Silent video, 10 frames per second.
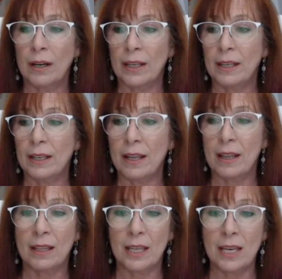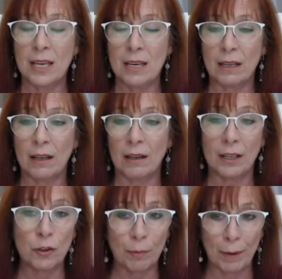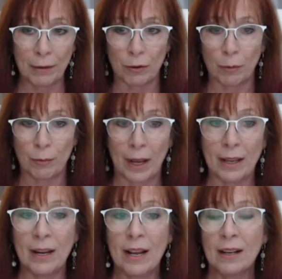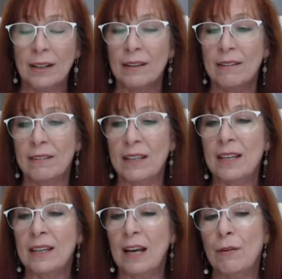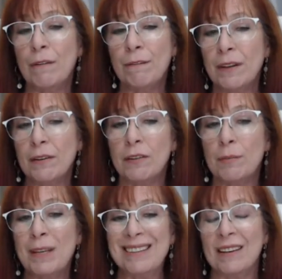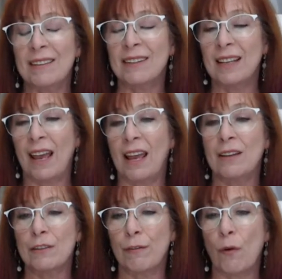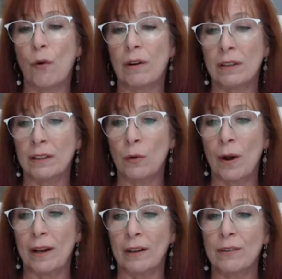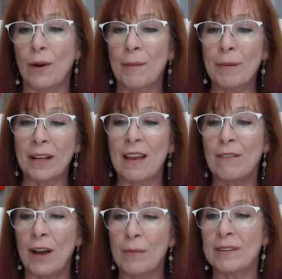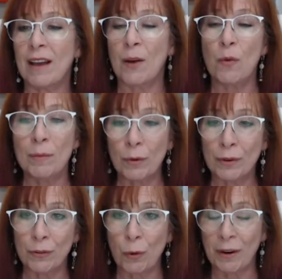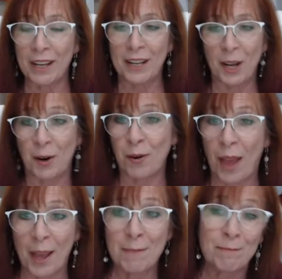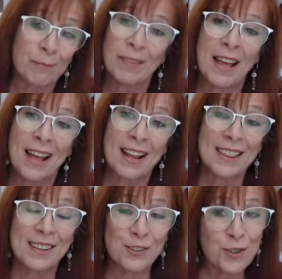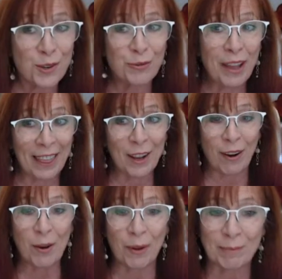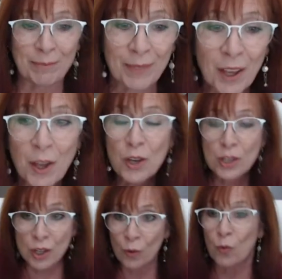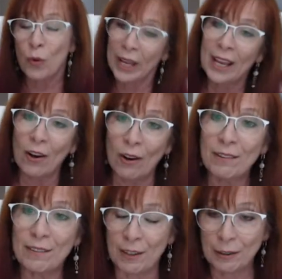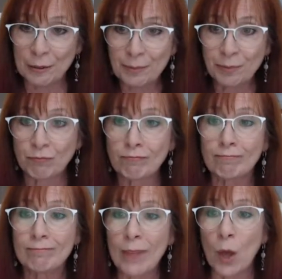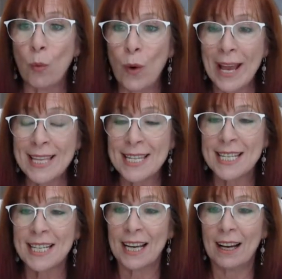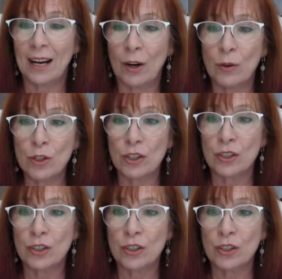in your bedroom, right? See how it feels to be disengaged for a little while. So I'm going to tie one more story in here. Okay. This is a really great one. So we also went out